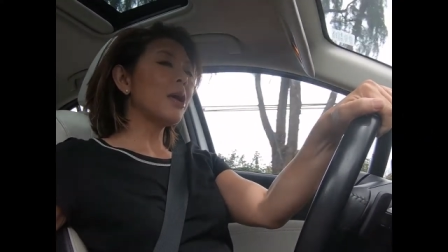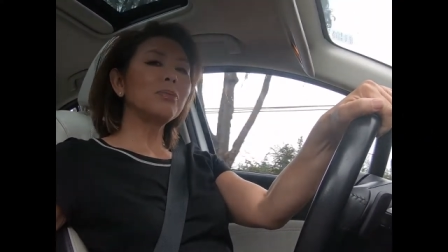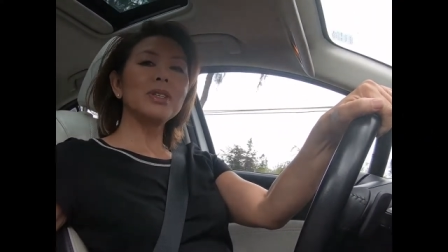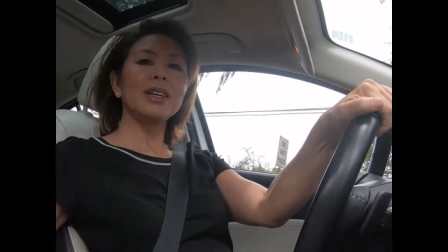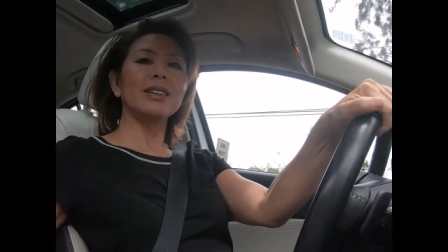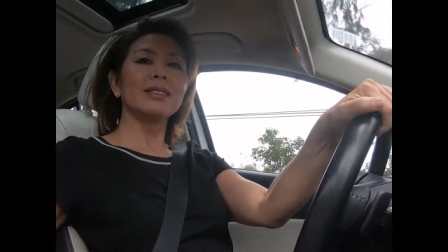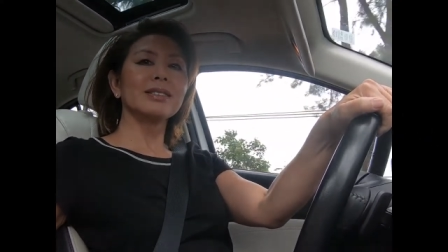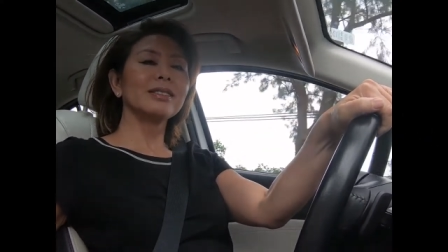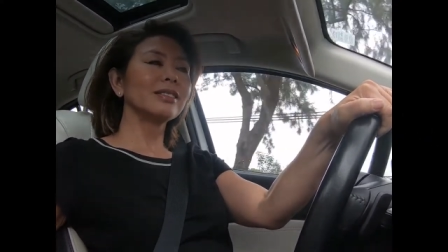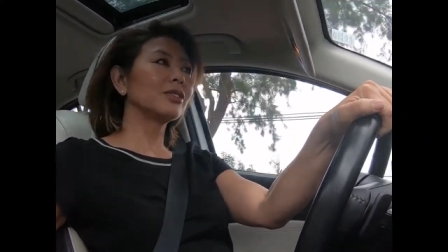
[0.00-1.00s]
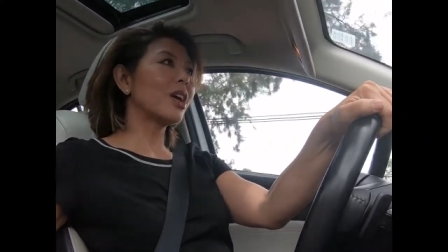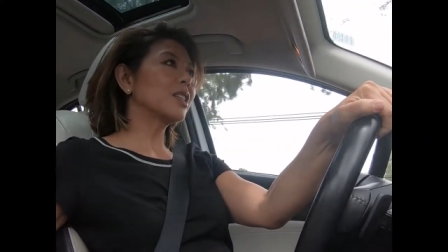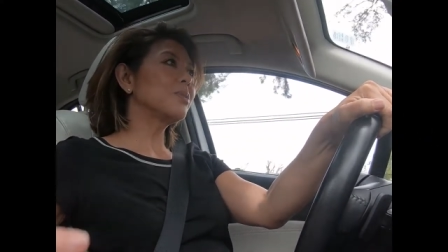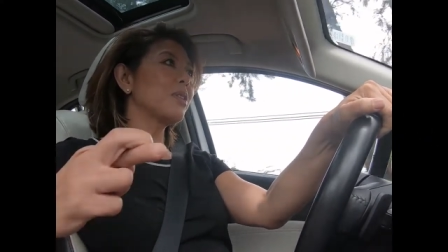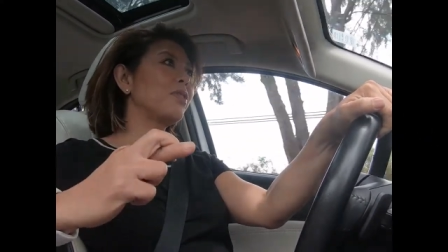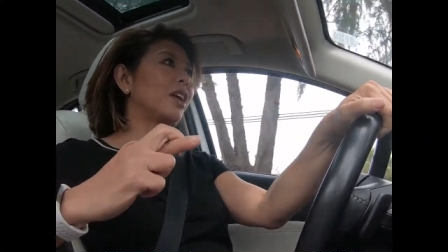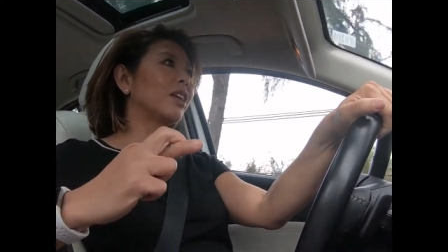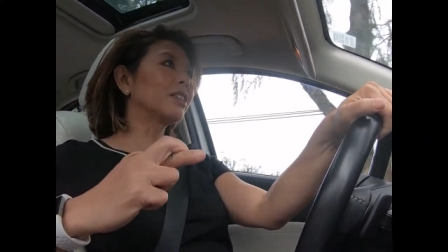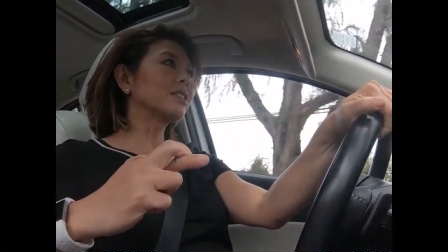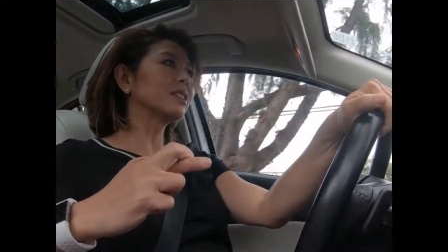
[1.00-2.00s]
empty. Crossing my
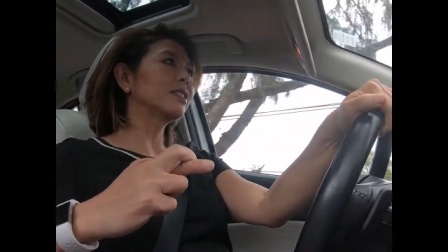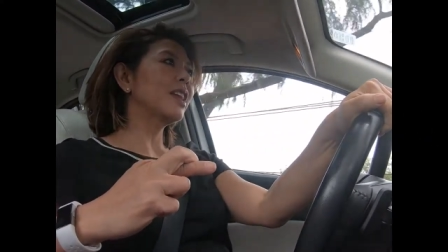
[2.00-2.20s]
fingers.